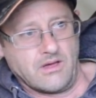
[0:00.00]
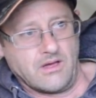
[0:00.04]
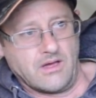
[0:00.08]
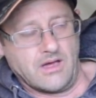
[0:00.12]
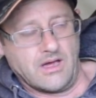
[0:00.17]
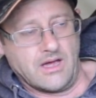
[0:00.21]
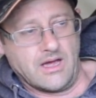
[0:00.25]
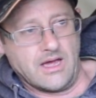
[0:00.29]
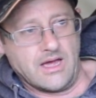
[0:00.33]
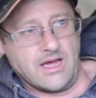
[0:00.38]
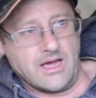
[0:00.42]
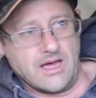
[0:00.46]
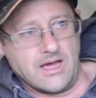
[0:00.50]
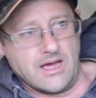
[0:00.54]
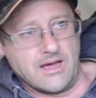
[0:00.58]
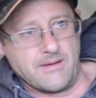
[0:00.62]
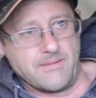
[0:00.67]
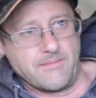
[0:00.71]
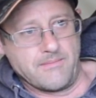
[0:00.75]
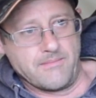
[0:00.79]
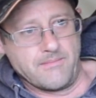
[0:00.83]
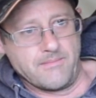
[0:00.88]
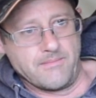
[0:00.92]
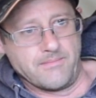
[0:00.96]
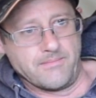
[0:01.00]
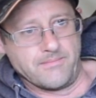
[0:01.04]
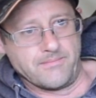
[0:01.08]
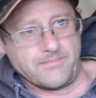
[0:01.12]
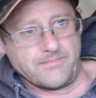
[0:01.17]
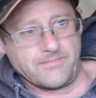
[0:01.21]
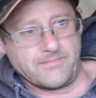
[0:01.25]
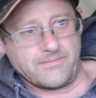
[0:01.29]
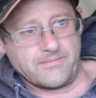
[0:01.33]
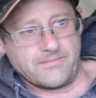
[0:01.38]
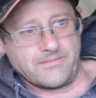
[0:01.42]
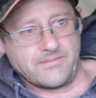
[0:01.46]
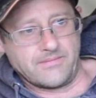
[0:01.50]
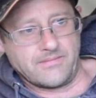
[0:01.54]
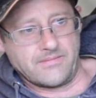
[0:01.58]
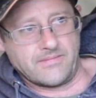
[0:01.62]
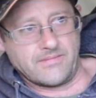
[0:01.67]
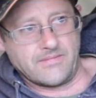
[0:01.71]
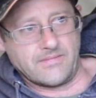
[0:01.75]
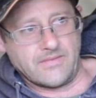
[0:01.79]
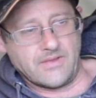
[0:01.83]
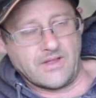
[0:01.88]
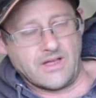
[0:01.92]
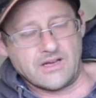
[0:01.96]
I
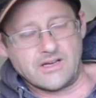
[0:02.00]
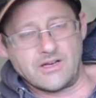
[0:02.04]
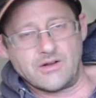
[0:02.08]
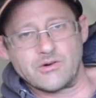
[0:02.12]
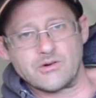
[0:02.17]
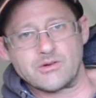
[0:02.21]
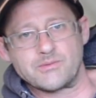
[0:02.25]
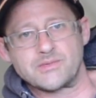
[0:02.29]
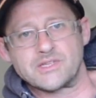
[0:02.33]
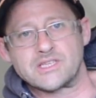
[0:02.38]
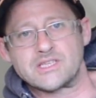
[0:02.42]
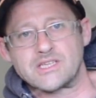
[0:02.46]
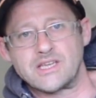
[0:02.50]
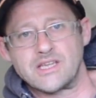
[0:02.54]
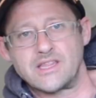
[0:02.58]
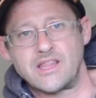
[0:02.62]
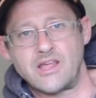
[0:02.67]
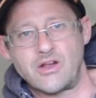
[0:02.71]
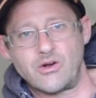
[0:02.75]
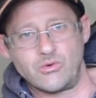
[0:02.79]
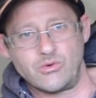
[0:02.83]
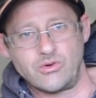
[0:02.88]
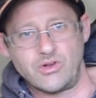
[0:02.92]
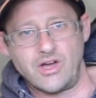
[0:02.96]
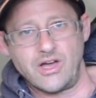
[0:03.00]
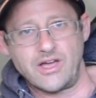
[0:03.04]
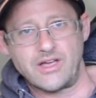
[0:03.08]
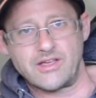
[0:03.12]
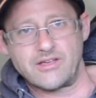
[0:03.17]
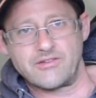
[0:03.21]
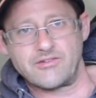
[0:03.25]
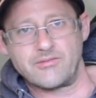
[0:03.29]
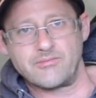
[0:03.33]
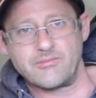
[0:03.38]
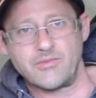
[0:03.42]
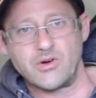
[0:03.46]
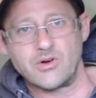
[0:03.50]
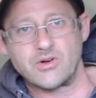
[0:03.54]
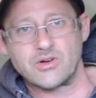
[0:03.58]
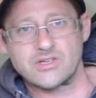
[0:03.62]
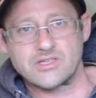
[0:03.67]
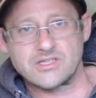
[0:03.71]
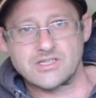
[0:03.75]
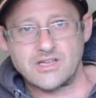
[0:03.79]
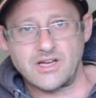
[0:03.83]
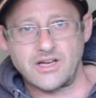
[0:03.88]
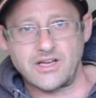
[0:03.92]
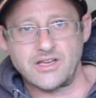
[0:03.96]
don't want to be sitting there all night if my
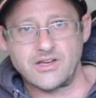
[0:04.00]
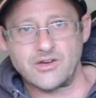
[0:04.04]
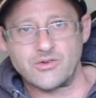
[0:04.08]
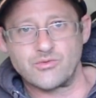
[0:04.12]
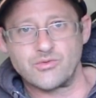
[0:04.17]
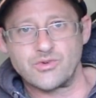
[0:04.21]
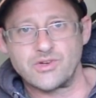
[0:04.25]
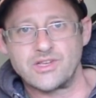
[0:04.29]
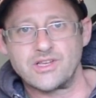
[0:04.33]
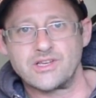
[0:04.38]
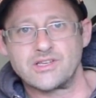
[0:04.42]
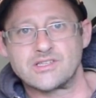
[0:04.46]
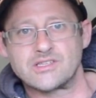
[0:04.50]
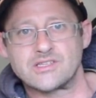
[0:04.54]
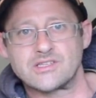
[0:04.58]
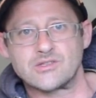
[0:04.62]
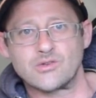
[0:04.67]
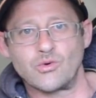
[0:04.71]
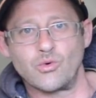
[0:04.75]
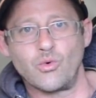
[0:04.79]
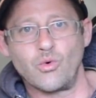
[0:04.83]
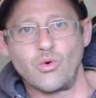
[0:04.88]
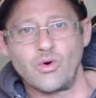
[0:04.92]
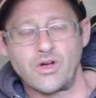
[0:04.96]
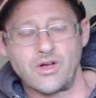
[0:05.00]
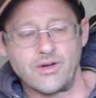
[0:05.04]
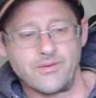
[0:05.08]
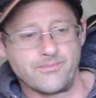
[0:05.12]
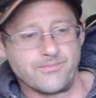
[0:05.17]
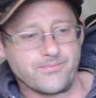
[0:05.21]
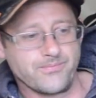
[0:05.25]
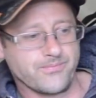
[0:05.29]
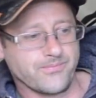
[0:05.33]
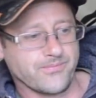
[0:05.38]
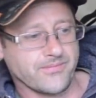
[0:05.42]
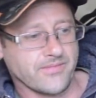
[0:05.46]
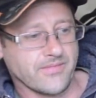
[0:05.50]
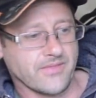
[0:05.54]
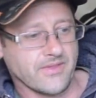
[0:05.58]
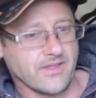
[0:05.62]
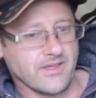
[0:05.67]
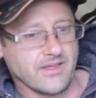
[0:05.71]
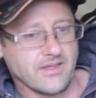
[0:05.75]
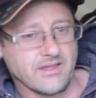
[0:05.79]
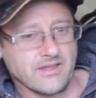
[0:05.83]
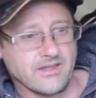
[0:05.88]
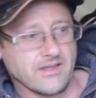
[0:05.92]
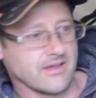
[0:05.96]
hook's stuck in a reed stalk.
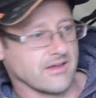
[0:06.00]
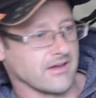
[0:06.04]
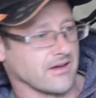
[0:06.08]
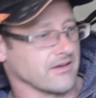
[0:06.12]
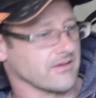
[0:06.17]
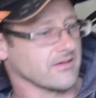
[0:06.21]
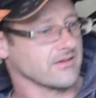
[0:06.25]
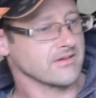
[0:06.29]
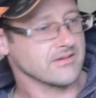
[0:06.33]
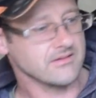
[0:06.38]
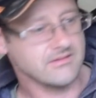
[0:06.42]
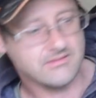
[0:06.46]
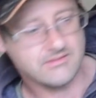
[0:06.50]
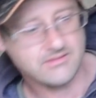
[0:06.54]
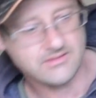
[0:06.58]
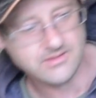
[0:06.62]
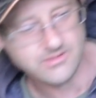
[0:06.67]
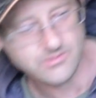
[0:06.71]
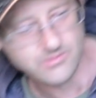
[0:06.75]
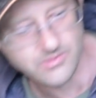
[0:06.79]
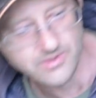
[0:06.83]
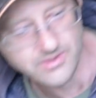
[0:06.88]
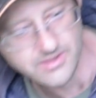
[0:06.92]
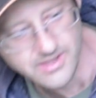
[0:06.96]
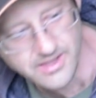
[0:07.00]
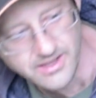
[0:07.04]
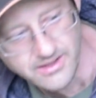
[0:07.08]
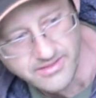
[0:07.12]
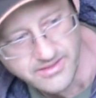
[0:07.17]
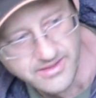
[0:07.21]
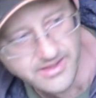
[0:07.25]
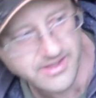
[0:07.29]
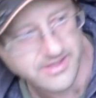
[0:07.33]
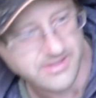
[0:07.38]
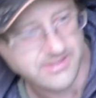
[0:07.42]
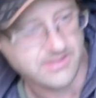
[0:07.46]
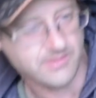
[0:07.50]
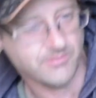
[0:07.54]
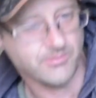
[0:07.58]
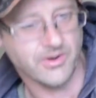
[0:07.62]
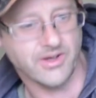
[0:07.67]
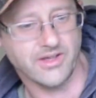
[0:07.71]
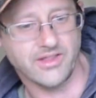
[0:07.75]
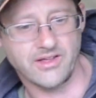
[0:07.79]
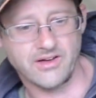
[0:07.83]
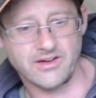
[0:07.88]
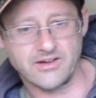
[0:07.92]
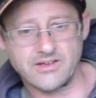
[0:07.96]
There's one down there
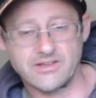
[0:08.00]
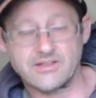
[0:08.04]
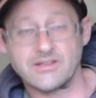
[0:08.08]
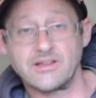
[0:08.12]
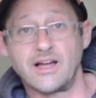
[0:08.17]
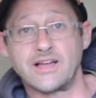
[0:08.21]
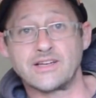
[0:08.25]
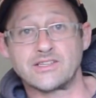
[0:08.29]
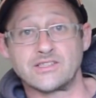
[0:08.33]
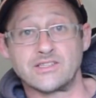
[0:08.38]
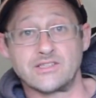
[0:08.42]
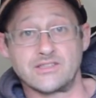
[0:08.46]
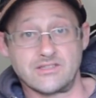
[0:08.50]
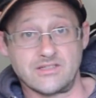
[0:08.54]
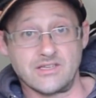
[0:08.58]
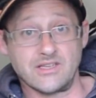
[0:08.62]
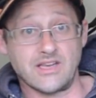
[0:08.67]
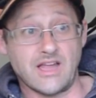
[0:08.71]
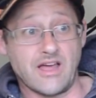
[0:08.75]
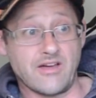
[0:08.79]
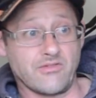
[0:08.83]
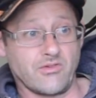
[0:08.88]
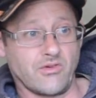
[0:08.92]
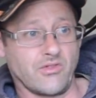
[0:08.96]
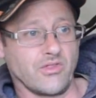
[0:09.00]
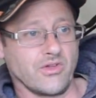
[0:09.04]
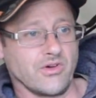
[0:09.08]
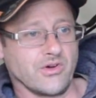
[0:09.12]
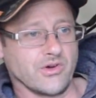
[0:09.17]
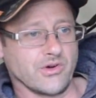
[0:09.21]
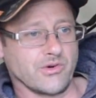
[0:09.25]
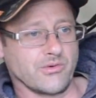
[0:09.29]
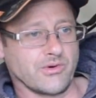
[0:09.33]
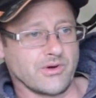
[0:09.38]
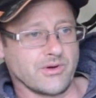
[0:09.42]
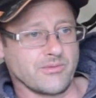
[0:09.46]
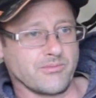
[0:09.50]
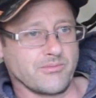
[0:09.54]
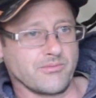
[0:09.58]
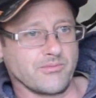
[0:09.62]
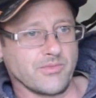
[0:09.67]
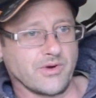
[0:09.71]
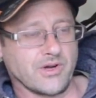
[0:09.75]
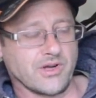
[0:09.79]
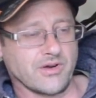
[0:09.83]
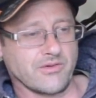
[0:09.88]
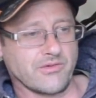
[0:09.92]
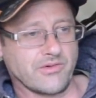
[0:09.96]
somewhere that I actually did have on the hook
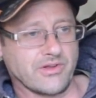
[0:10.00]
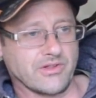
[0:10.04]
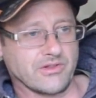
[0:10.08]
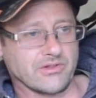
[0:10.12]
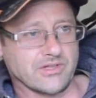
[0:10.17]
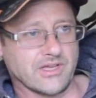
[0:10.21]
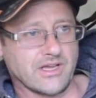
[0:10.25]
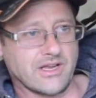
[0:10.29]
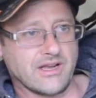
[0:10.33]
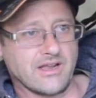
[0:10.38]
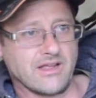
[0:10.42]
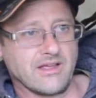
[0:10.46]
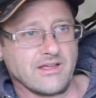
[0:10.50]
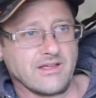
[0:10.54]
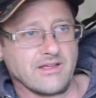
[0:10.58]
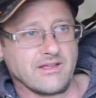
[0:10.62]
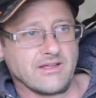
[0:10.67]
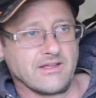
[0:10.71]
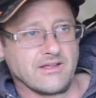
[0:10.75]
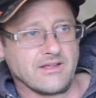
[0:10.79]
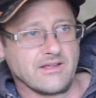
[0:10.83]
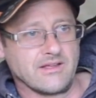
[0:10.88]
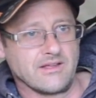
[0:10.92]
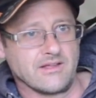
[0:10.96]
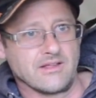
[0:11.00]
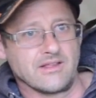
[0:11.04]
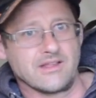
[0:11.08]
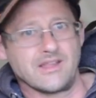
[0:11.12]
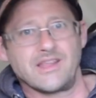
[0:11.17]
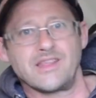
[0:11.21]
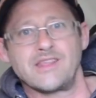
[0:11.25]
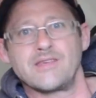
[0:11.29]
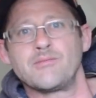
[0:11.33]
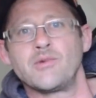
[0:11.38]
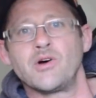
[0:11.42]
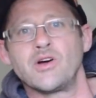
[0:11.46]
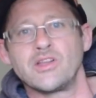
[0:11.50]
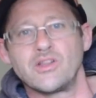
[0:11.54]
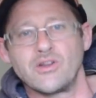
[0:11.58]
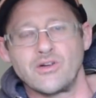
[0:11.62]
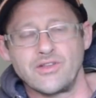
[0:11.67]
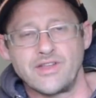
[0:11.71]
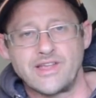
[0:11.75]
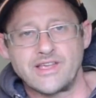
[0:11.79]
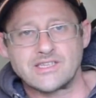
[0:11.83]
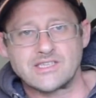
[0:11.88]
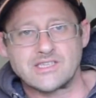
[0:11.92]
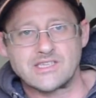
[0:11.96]
when I reeled in. Now they might
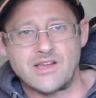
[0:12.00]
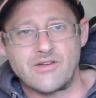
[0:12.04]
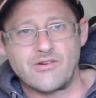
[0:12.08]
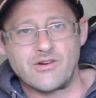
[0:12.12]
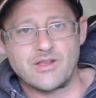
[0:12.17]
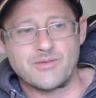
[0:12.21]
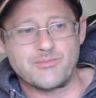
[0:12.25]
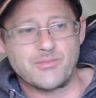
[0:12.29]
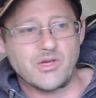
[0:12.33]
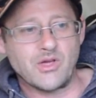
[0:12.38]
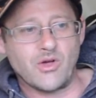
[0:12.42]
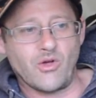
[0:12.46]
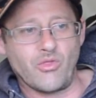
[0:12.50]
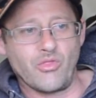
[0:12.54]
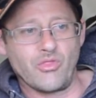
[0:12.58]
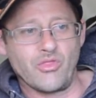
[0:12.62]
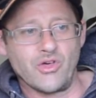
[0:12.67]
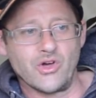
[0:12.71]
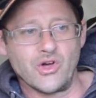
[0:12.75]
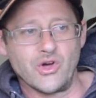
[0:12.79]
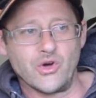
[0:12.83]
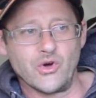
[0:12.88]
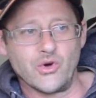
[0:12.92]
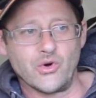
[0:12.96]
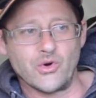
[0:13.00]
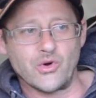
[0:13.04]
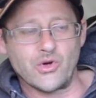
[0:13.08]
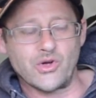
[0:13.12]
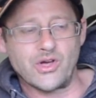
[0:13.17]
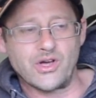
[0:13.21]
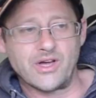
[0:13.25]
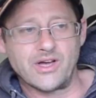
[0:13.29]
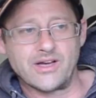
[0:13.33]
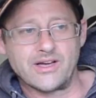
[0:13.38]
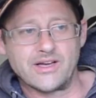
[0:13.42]
not necessarily be on the hook.